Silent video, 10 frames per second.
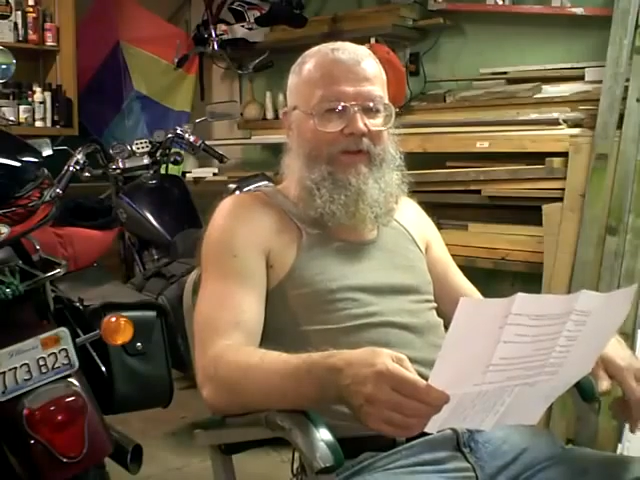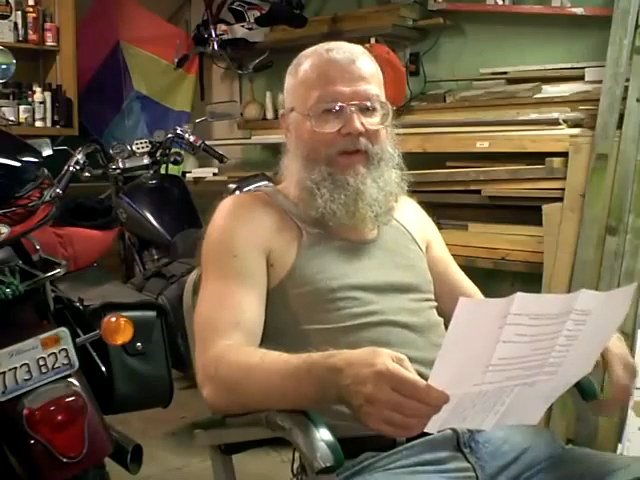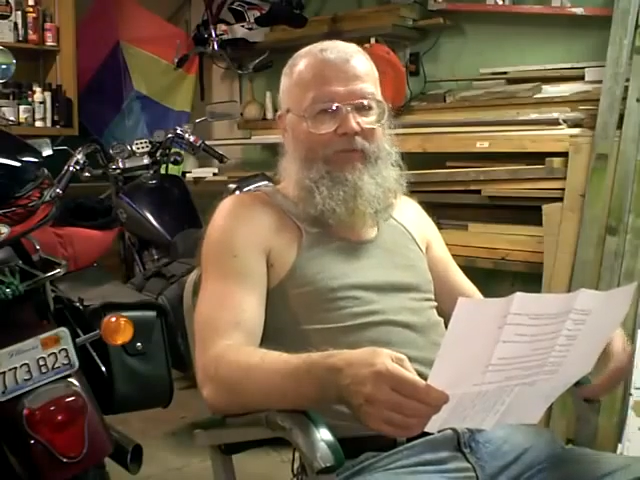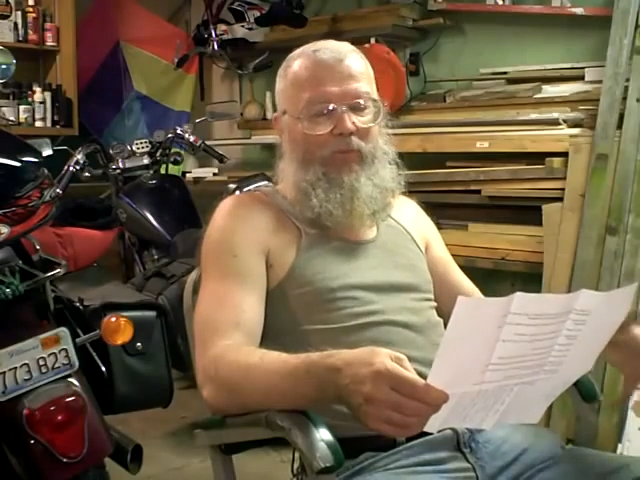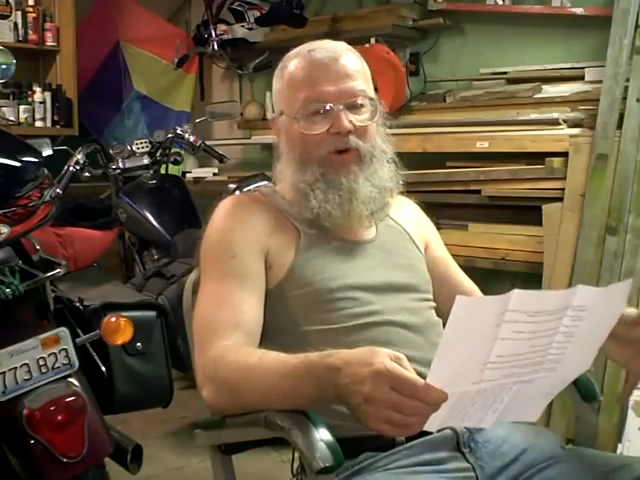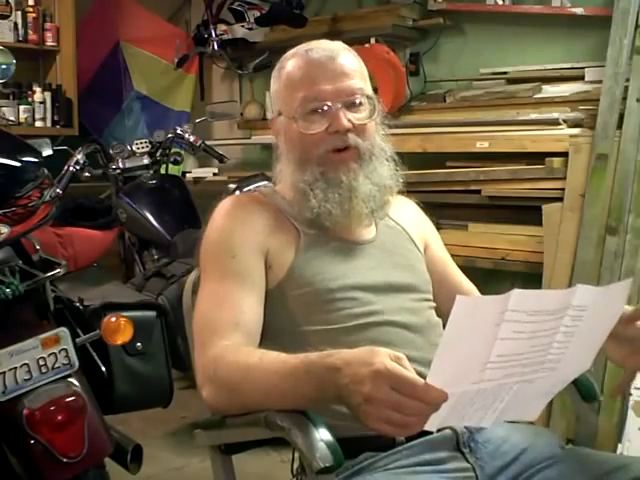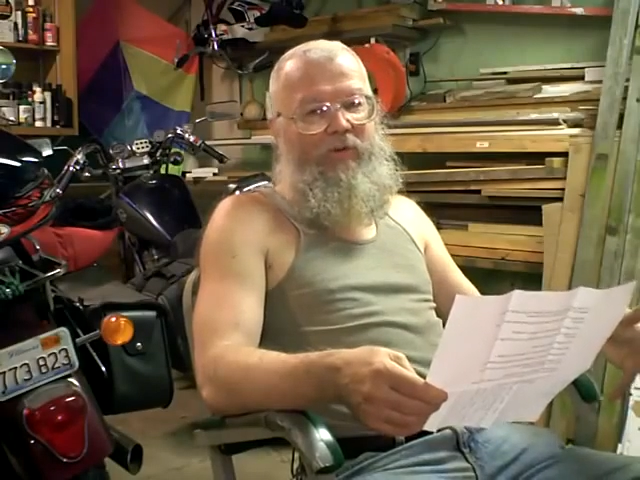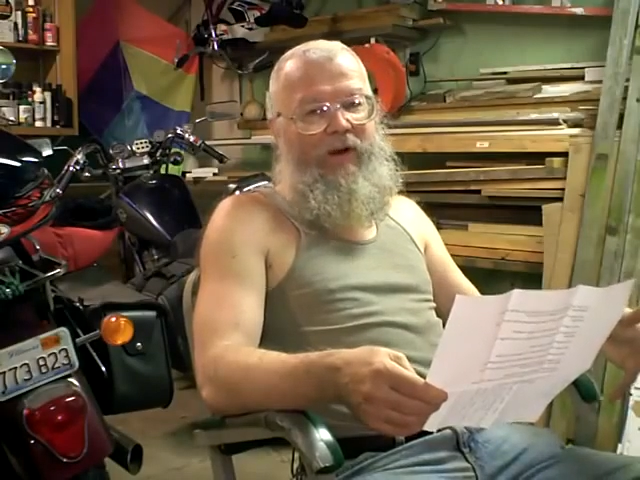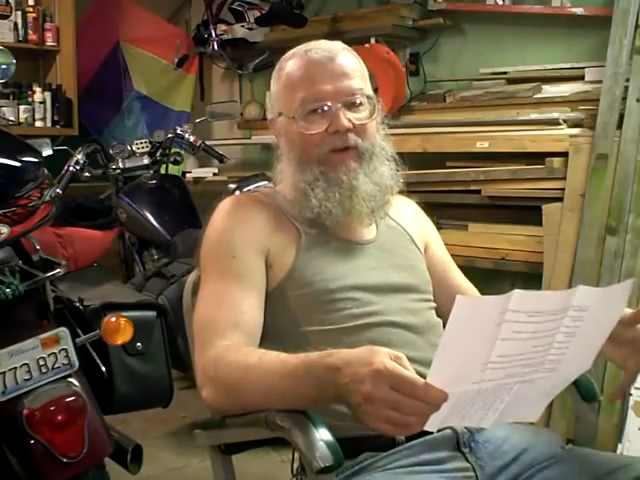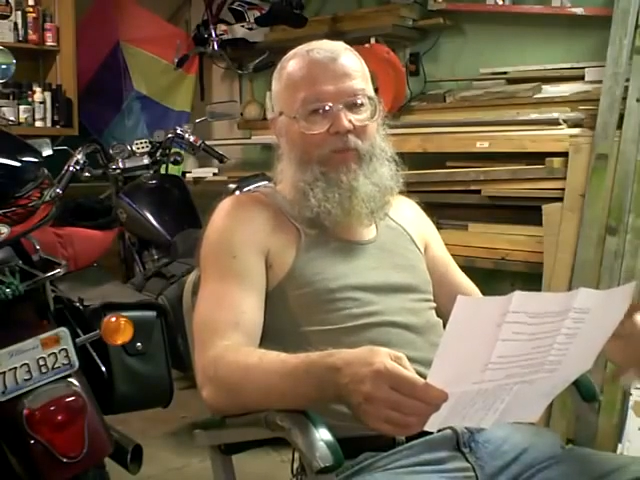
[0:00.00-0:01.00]
if we're
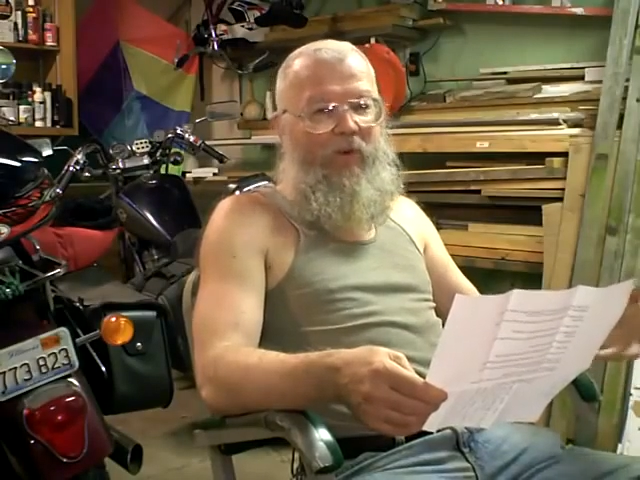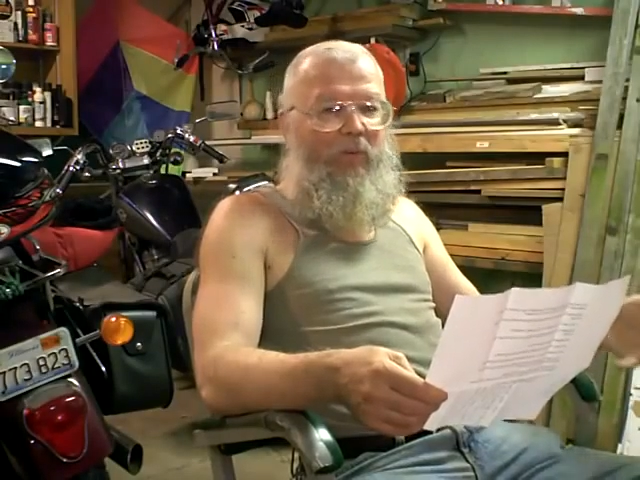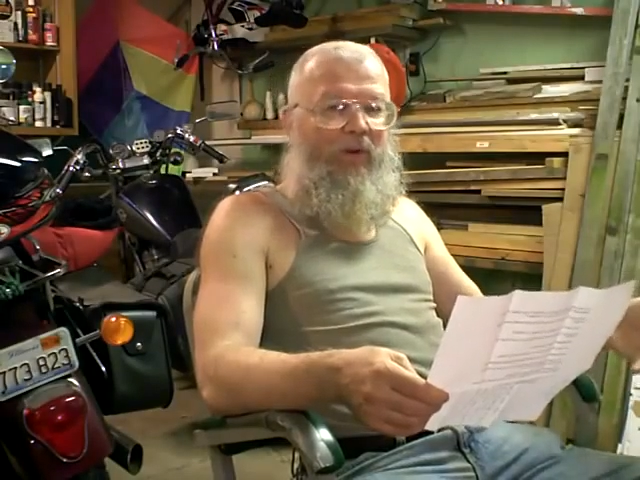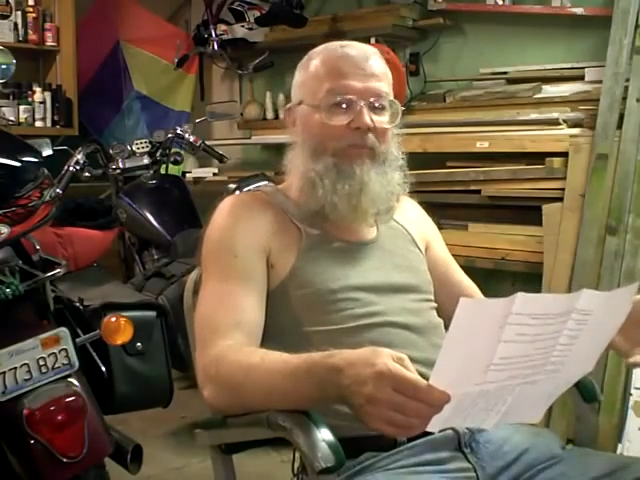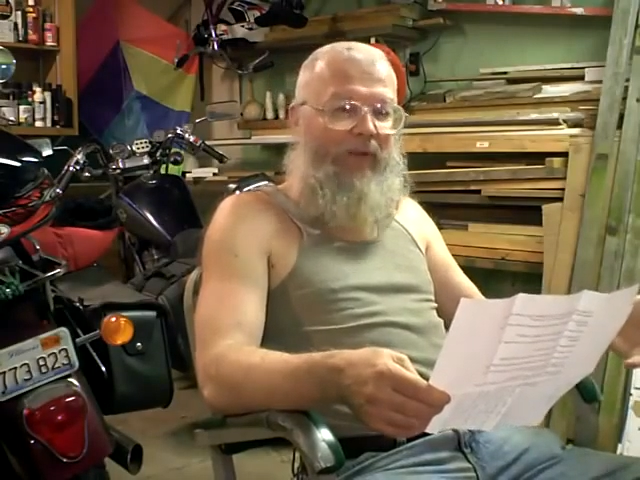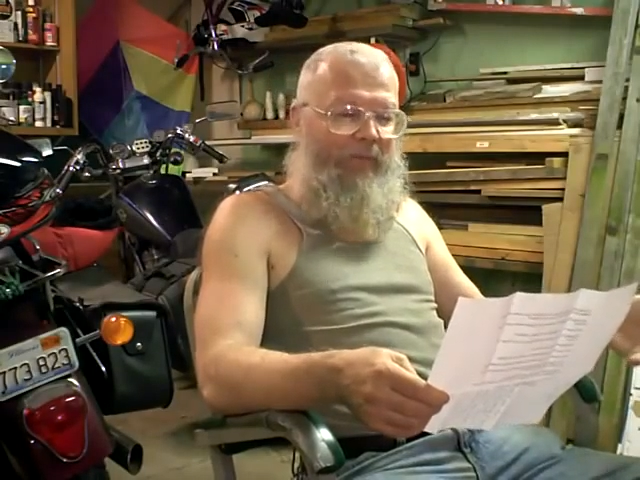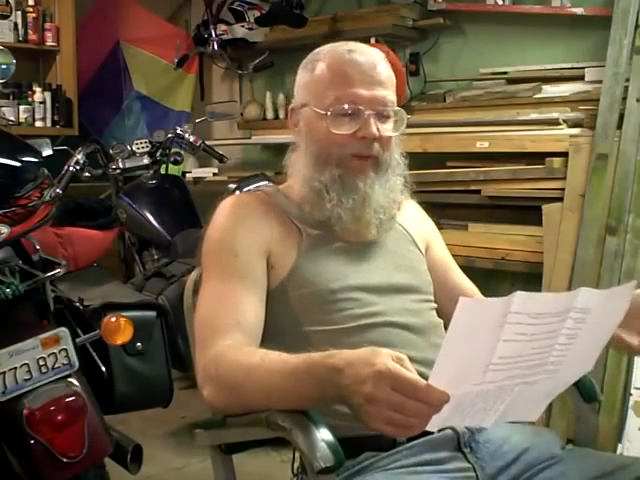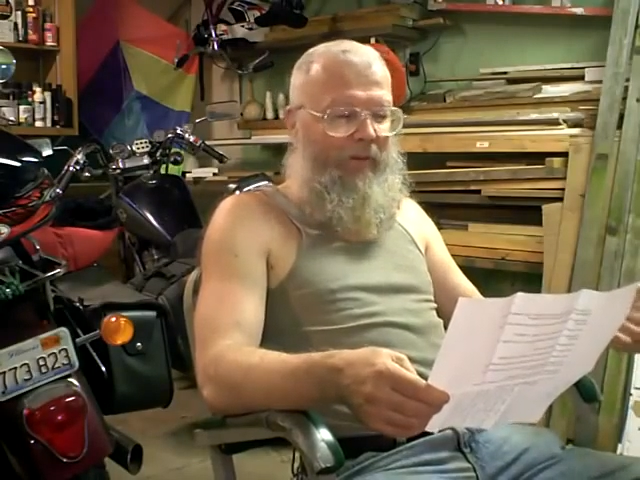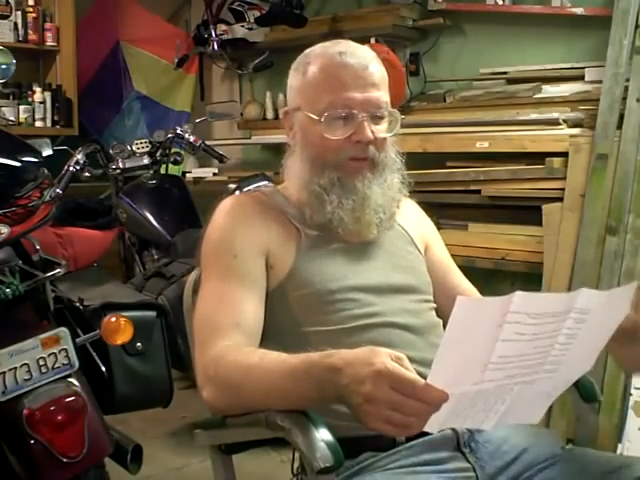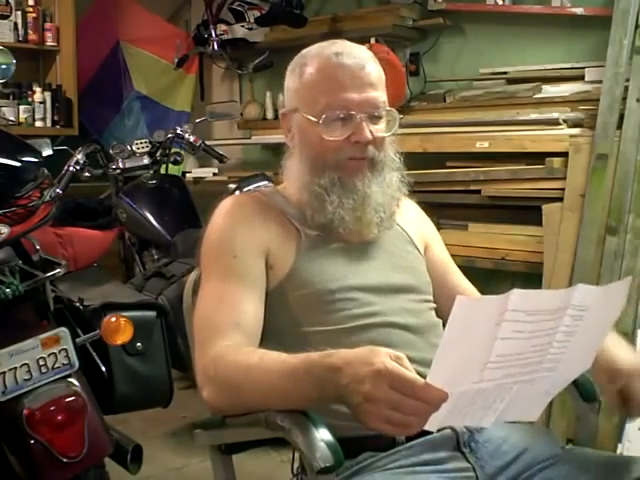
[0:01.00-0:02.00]
correct, we will be,
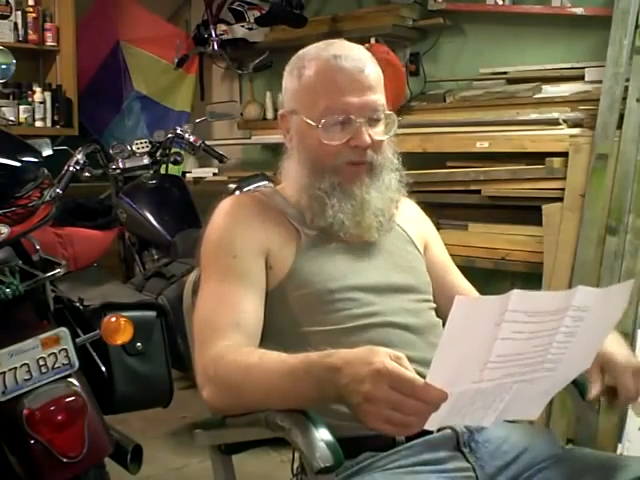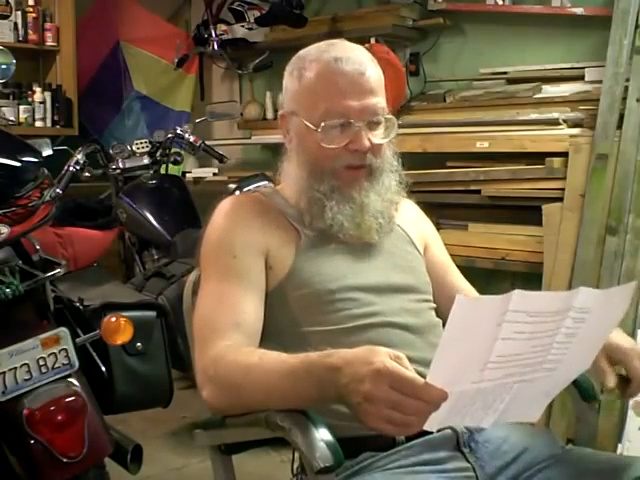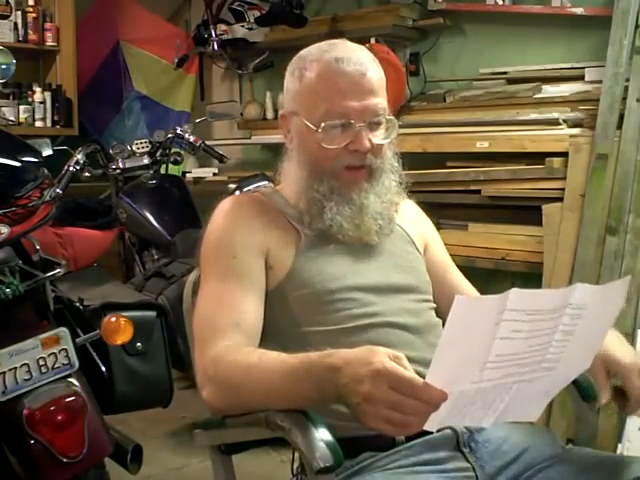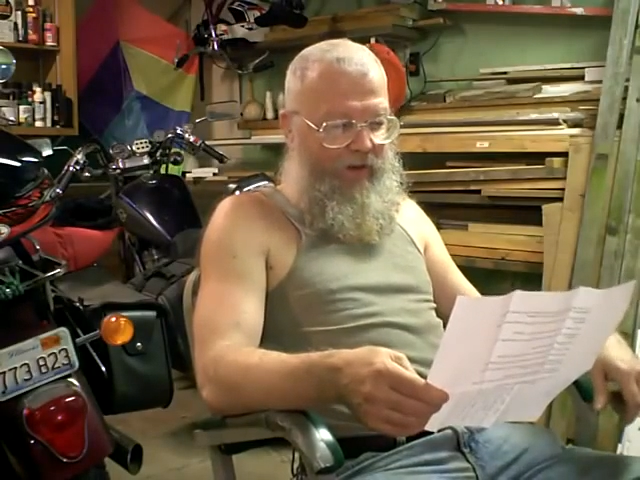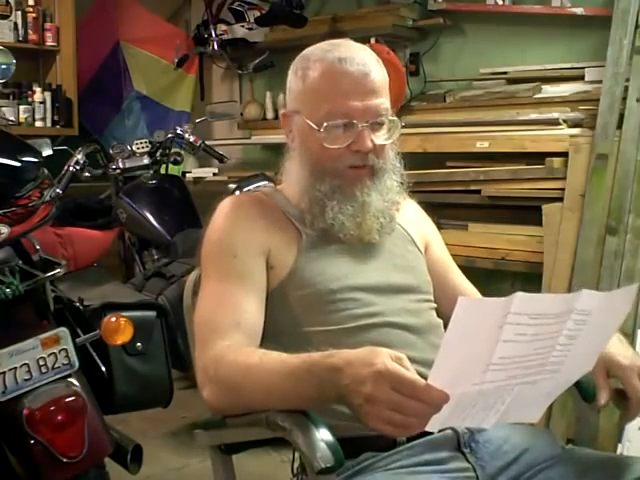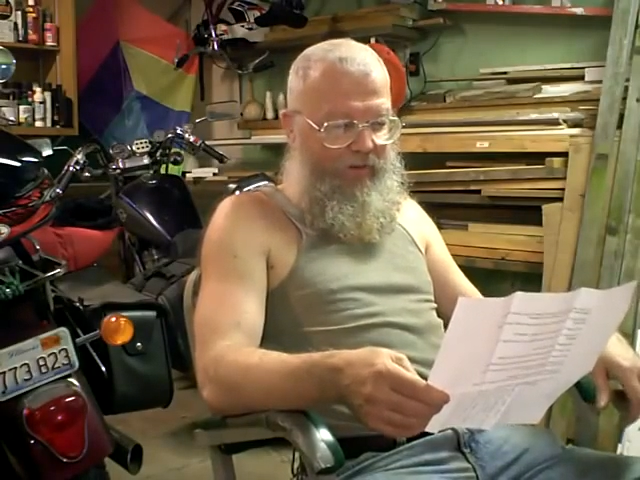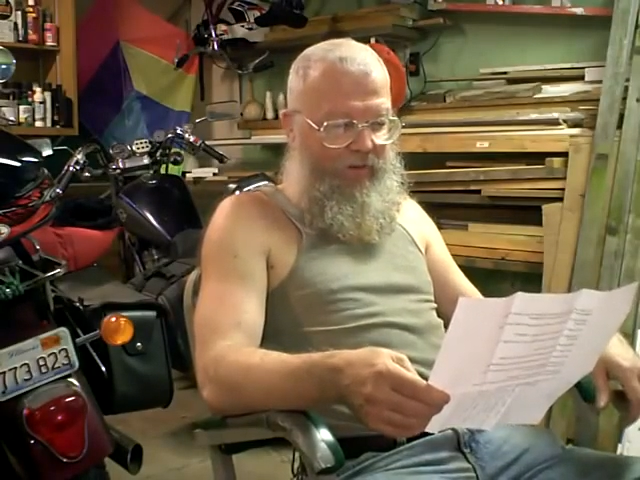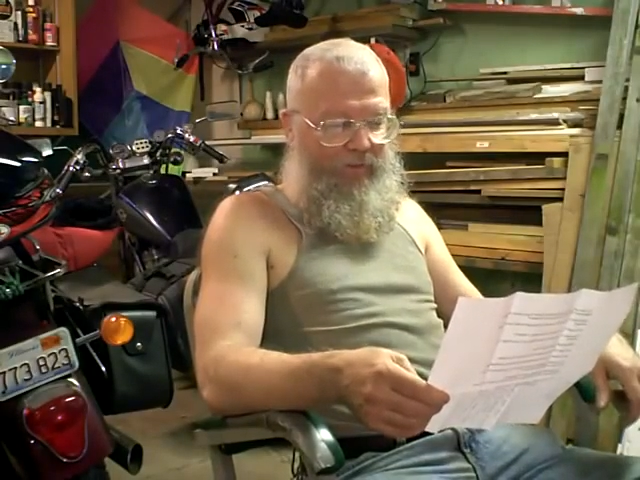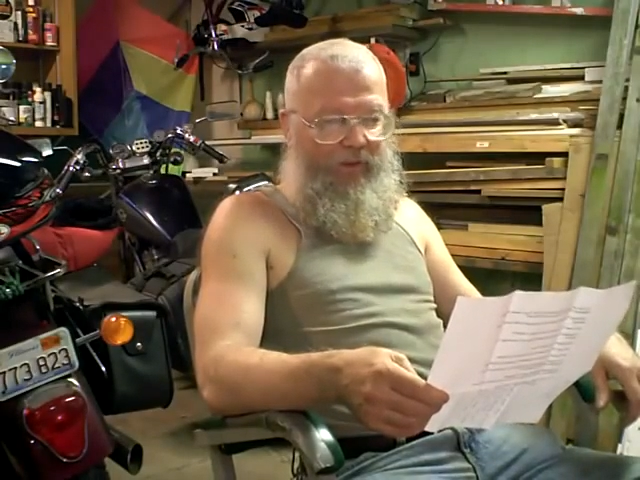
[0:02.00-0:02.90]
be able to find out, you know,